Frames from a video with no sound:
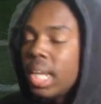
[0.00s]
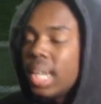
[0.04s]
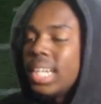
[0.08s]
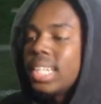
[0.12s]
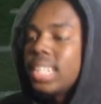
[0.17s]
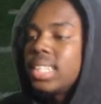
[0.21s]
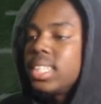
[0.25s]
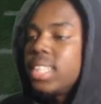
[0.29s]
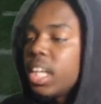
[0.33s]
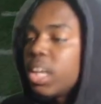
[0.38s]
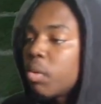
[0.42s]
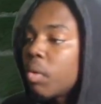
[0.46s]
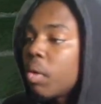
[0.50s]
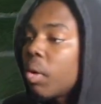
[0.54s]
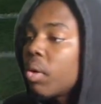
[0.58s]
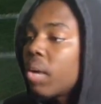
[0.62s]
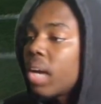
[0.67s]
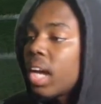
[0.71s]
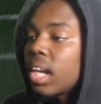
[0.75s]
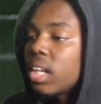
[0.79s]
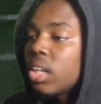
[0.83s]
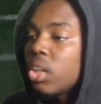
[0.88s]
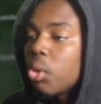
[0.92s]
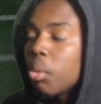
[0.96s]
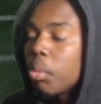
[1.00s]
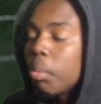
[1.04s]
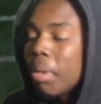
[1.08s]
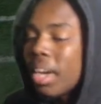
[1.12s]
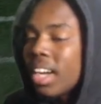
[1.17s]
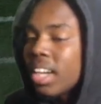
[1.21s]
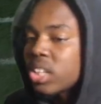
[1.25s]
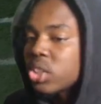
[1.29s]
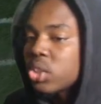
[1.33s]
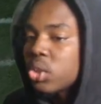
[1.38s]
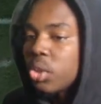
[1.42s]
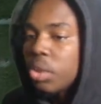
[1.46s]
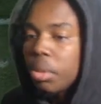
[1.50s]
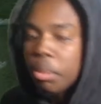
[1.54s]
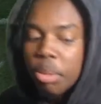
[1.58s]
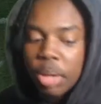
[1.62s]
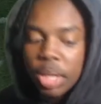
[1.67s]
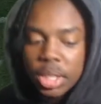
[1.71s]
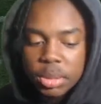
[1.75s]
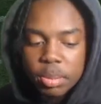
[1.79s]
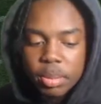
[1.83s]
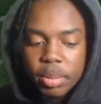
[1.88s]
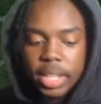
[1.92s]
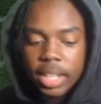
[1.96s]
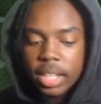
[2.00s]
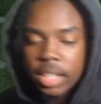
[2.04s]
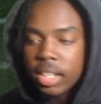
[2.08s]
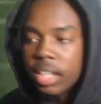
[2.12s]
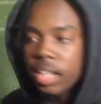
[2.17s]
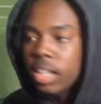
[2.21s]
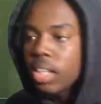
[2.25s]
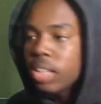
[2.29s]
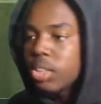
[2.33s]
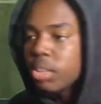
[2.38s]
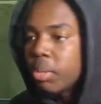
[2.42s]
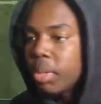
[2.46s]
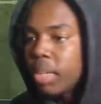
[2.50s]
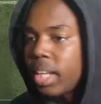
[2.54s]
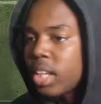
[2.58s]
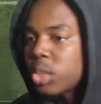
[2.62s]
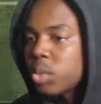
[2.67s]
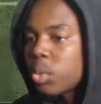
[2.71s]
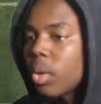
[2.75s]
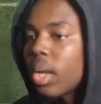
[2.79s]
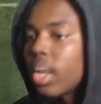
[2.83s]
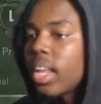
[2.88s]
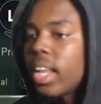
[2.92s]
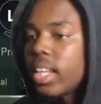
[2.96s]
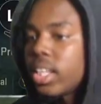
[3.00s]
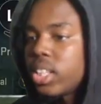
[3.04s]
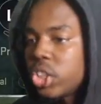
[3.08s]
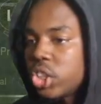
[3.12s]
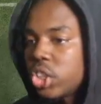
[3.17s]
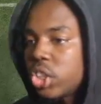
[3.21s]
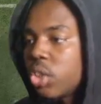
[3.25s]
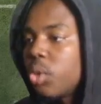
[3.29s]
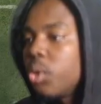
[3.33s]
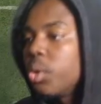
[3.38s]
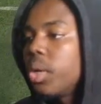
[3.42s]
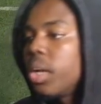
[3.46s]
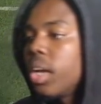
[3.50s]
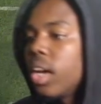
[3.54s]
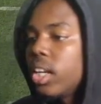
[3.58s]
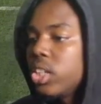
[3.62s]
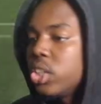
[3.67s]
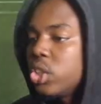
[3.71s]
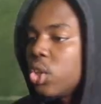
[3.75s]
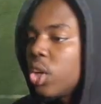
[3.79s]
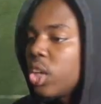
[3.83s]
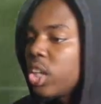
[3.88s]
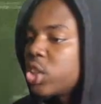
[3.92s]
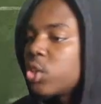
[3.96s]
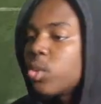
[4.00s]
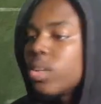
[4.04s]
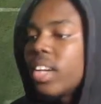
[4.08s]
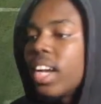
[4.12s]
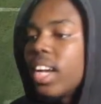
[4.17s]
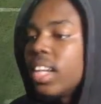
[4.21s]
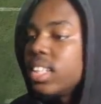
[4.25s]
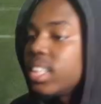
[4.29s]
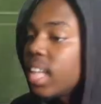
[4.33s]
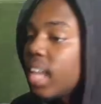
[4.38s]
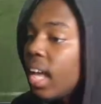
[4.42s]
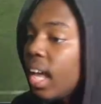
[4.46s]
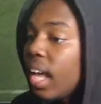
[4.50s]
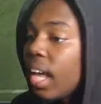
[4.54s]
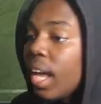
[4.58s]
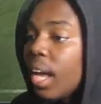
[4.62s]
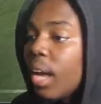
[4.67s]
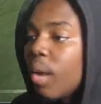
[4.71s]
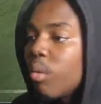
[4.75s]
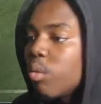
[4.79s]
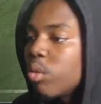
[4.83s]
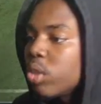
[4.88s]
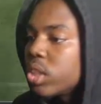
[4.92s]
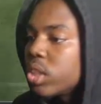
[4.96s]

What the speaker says: The stick route got a little boxed on the press man, but that's why I like to show you guys. You know, I show you guys every